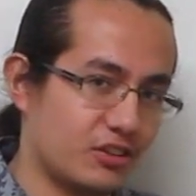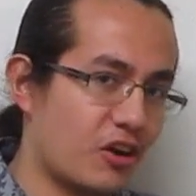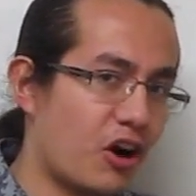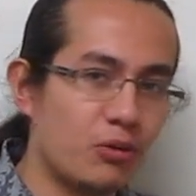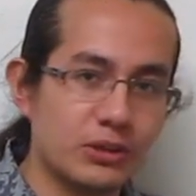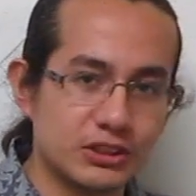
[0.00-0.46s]

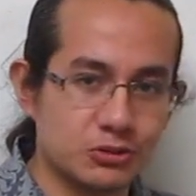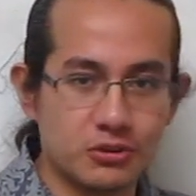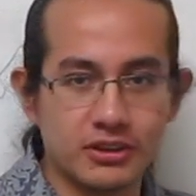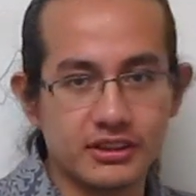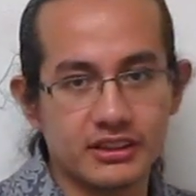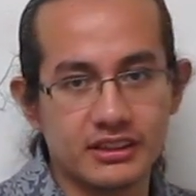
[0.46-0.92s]
Always
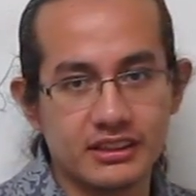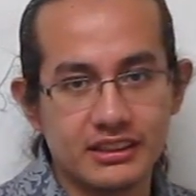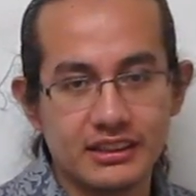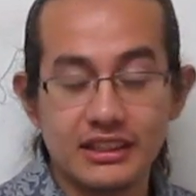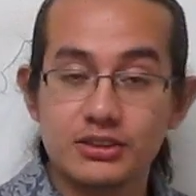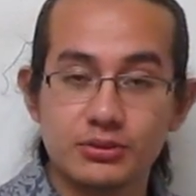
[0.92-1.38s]
1.
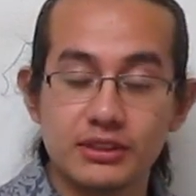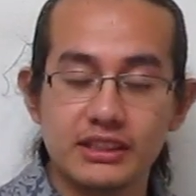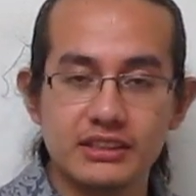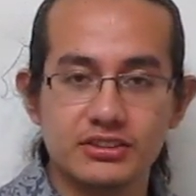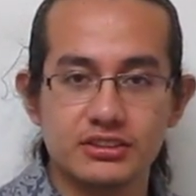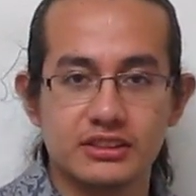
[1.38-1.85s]
It's really
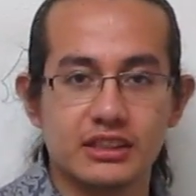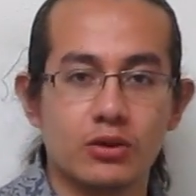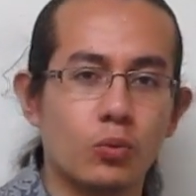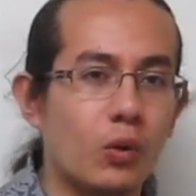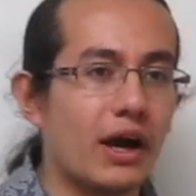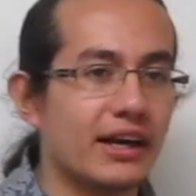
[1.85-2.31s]

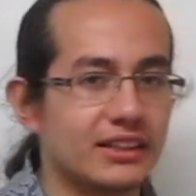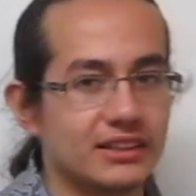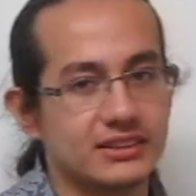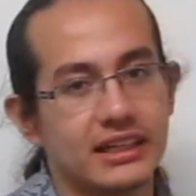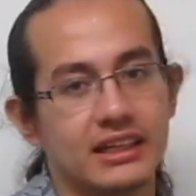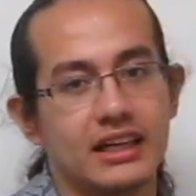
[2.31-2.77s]
interesting. Why
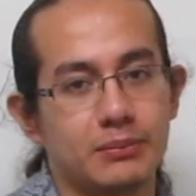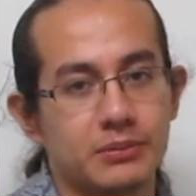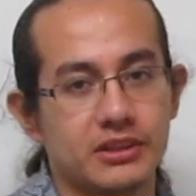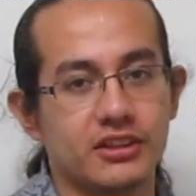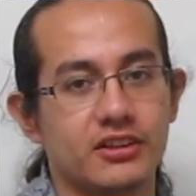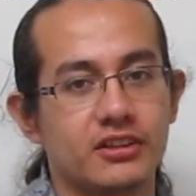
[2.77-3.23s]
does that
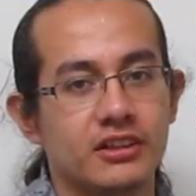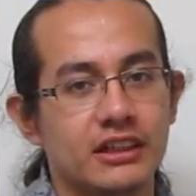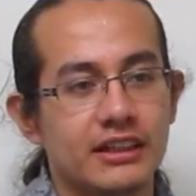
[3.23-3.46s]
happen though?